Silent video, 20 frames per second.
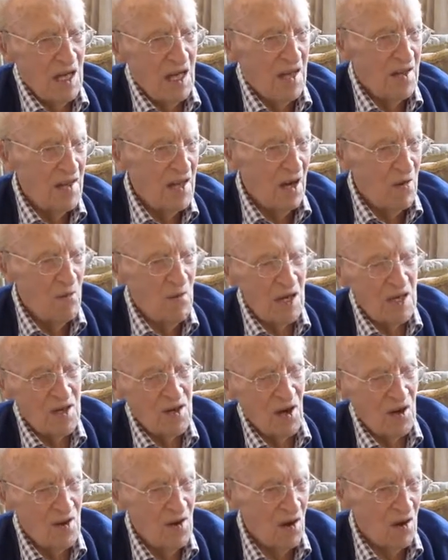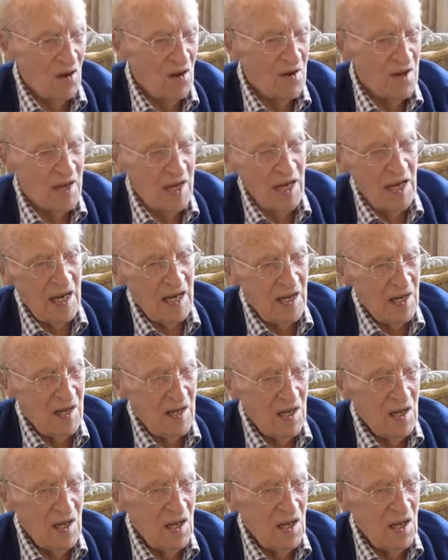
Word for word: and that went on all day